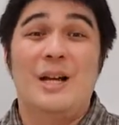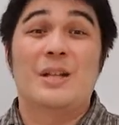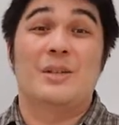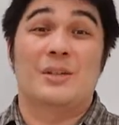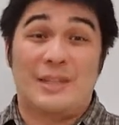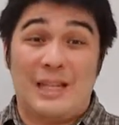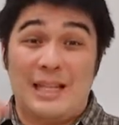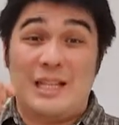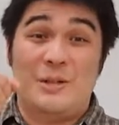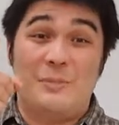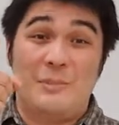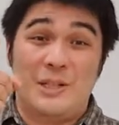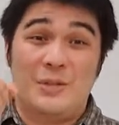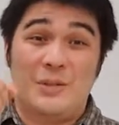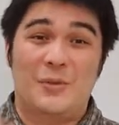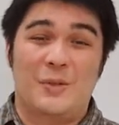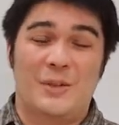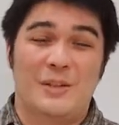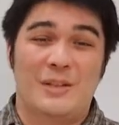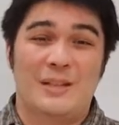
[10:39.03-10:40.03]
So thank you
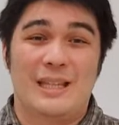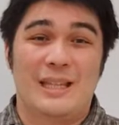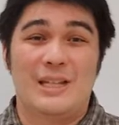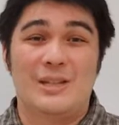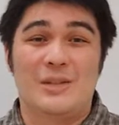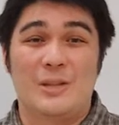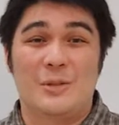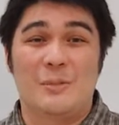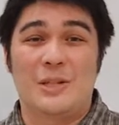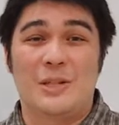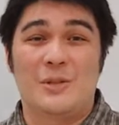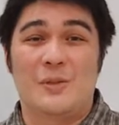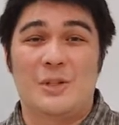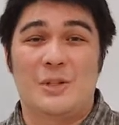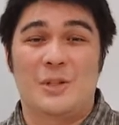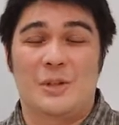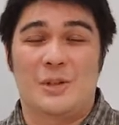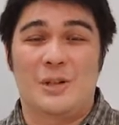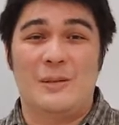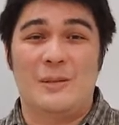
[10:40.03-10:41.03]
much for thank you so much
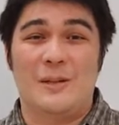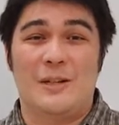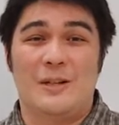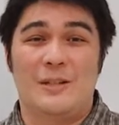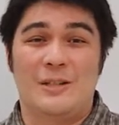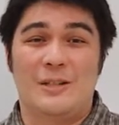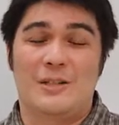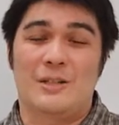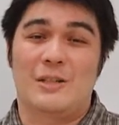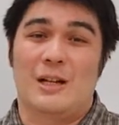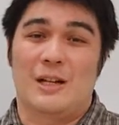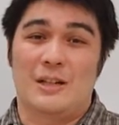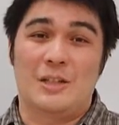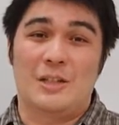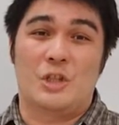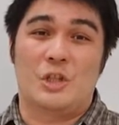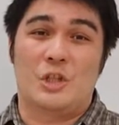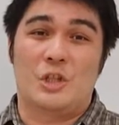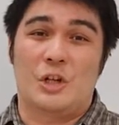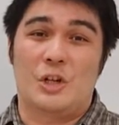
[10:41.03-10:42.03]
for joining me on this on
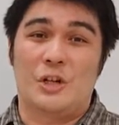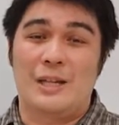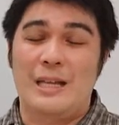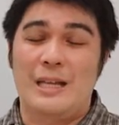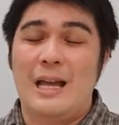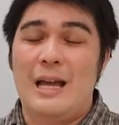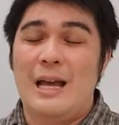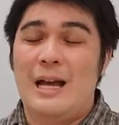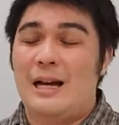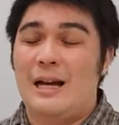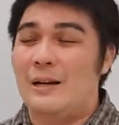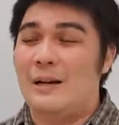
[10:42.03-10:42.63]
this journey.